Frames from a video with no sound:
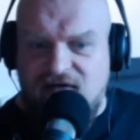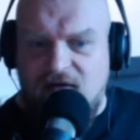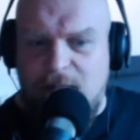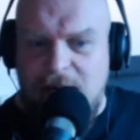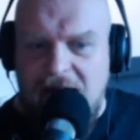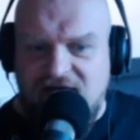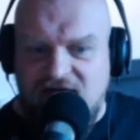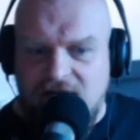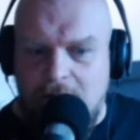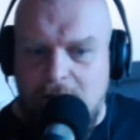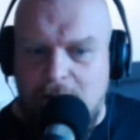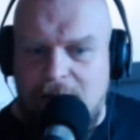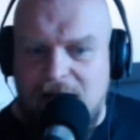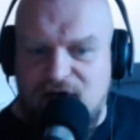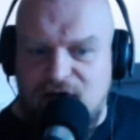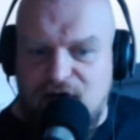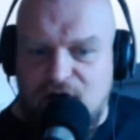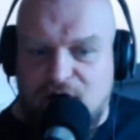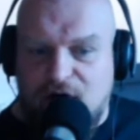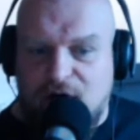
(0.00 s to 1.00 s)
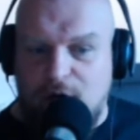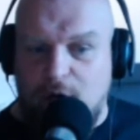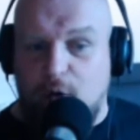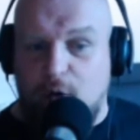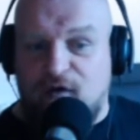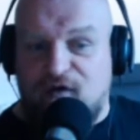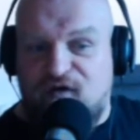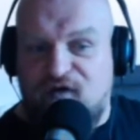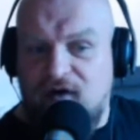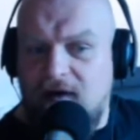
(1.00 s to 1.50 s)
the bed's embedding the
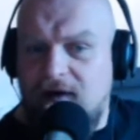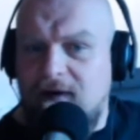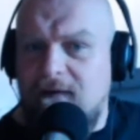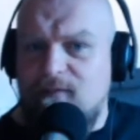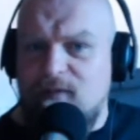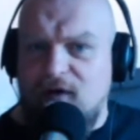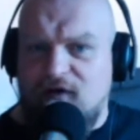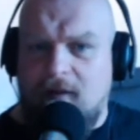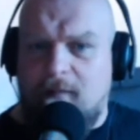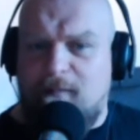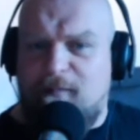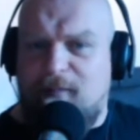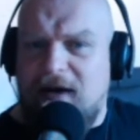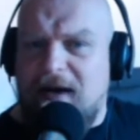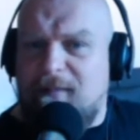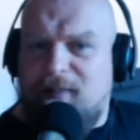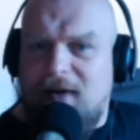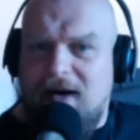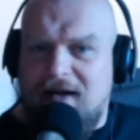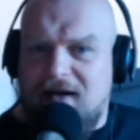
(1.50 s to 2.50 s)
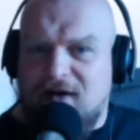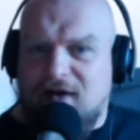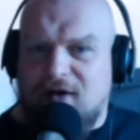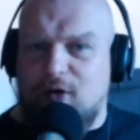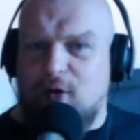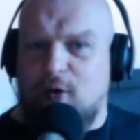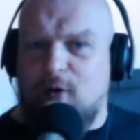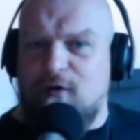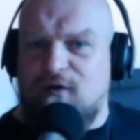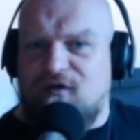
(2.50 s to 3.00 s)
clothes. There's a big pile of
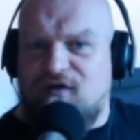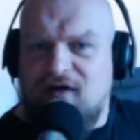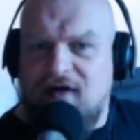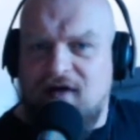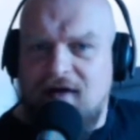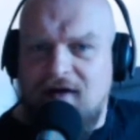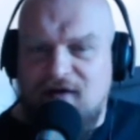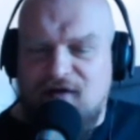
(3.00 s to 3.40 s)
clothes